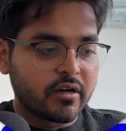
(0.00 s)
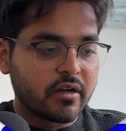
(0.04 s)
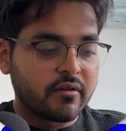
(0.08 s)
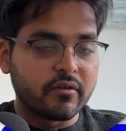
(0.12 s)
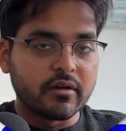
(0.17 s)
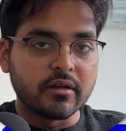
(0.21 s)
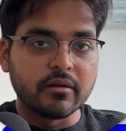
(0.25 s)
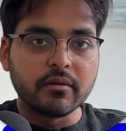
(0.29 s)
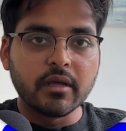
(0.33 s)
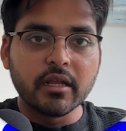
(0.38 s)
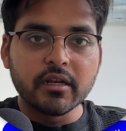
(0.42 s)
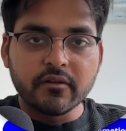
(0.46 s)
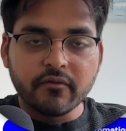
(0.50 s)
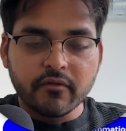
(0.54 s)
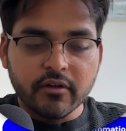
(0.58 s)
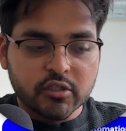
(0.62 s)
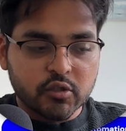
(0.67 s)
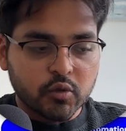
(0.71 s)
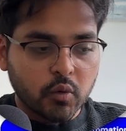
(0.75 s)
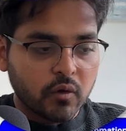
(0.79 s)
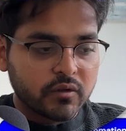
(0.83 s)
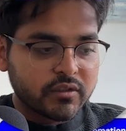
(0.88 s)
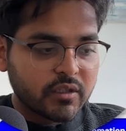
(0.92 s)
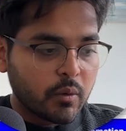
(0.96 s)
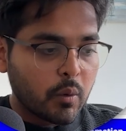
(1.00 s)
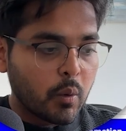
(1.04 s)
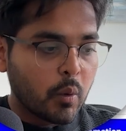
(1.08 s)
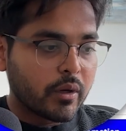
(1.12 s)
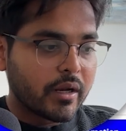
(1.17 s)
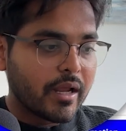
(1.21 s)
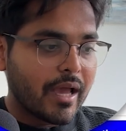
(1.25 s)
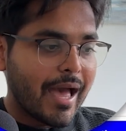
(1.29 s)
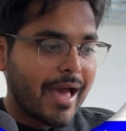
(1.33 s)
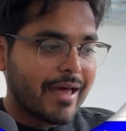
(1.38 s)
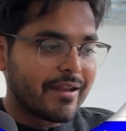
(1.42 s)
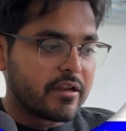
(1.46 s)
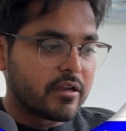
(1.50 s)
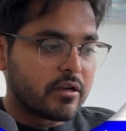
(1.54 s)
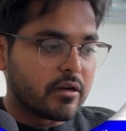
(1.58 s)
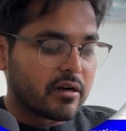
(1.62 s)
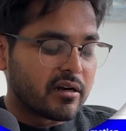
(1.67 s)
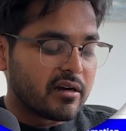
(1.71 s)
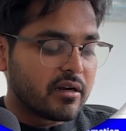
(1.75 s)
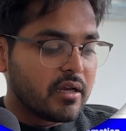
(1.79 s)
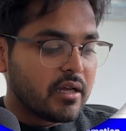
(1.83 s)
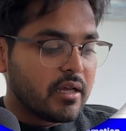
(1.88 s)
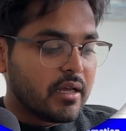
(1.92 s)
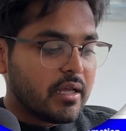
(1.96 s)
different individuals that we wanna add here.